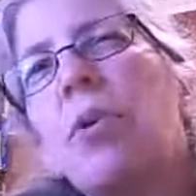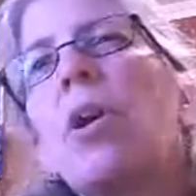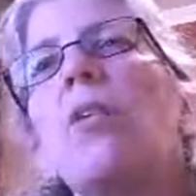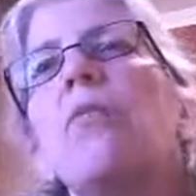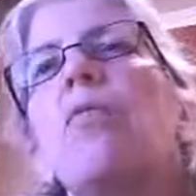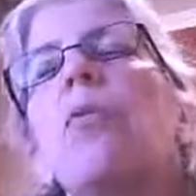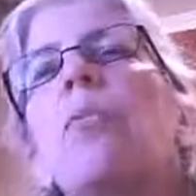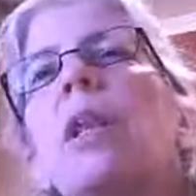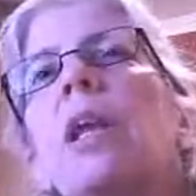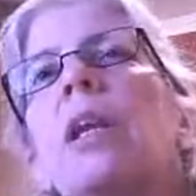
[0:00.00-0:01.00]
work on
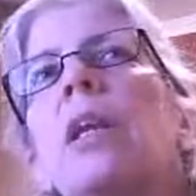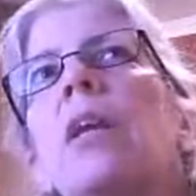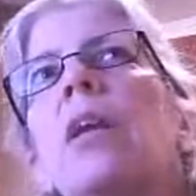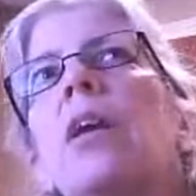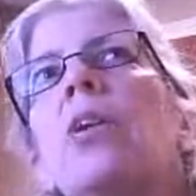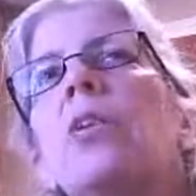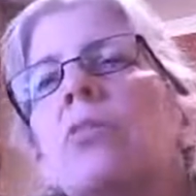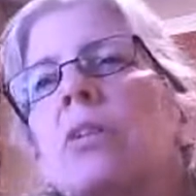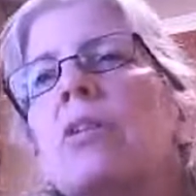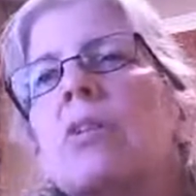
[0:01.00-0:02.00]
formulating
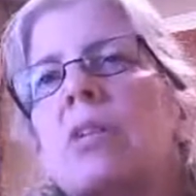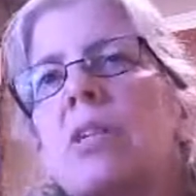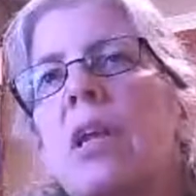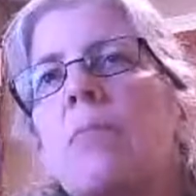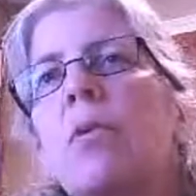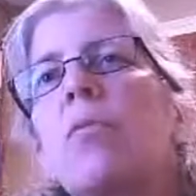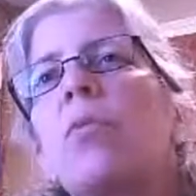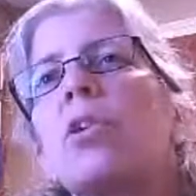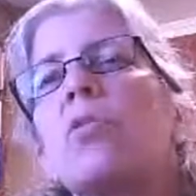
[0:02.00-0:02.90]
your thesis statement,